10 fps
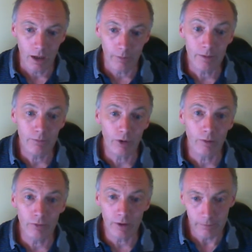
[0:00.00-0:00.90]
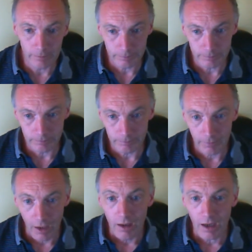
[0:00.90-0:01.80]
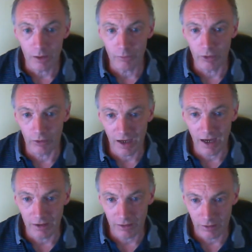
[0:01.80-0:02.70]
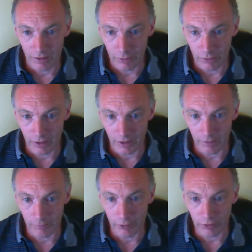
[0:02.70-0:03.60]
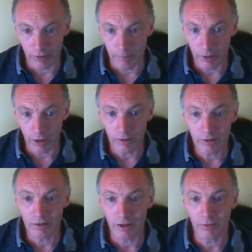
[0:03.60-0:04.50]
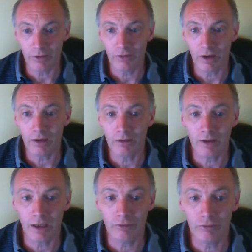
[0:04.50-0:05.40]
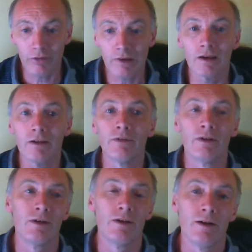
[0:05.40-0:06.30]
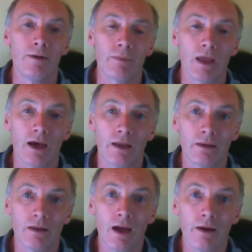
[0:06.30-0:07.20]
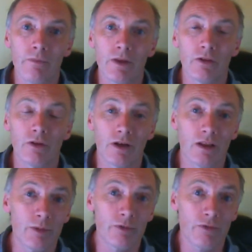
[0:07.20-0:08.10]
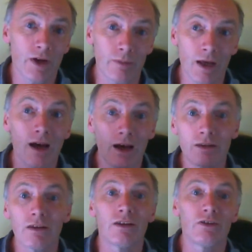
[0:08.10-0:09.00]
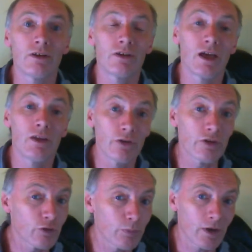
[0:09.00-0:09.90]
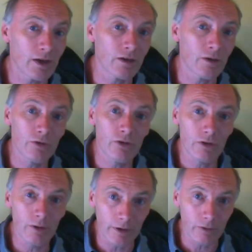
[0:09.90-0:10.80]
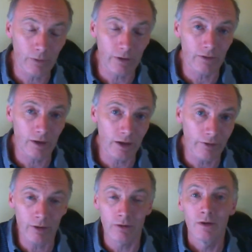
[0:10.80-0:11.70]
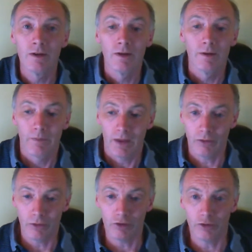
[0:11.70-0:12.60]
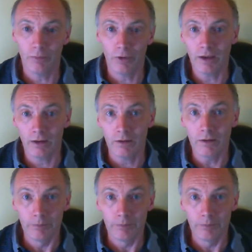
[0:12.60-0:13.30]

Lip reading: in Bromborough. And we look at the Brotherton Park and Dibbonsdale Nature Reserve. And another claim to fame that has is another spring. I was talking about springs earlier on. Another spring,